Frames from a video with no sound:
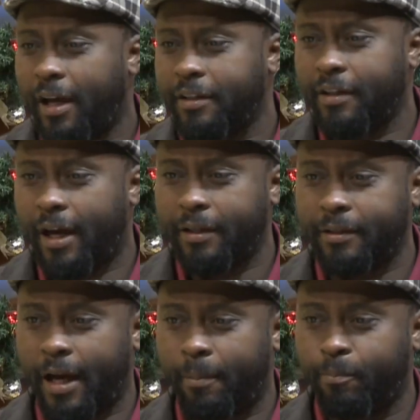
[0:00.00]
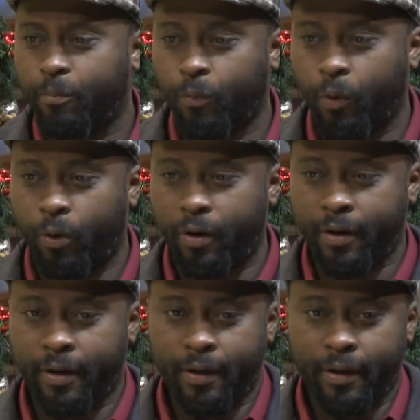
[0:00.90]
I, I, I'm more,
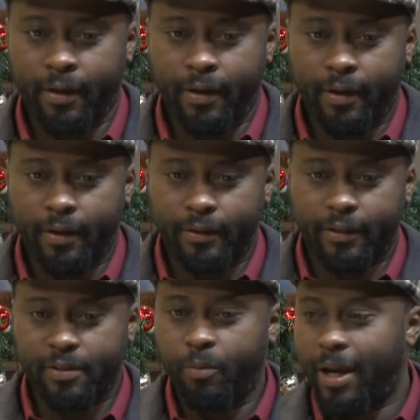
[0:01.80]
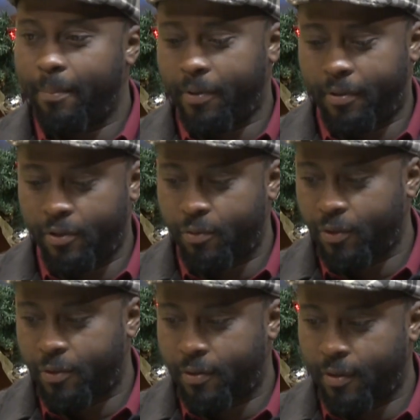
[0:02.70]
there's more empathy
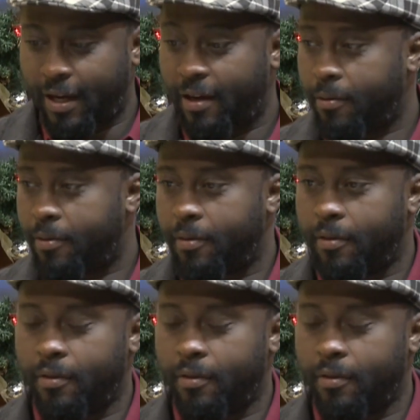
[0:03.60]
towards health.